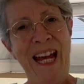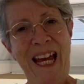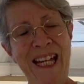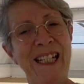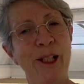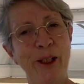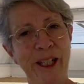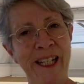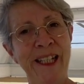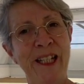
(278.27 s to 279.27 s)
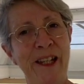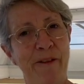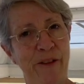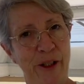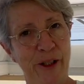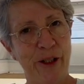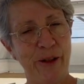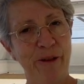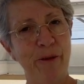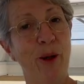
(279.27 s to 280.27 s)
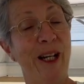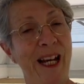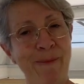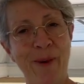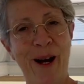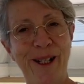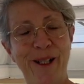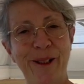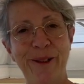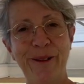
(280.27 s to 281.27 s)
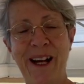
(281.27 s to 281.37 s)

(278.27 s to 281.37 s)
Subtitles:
He's looking to the future of what he might do,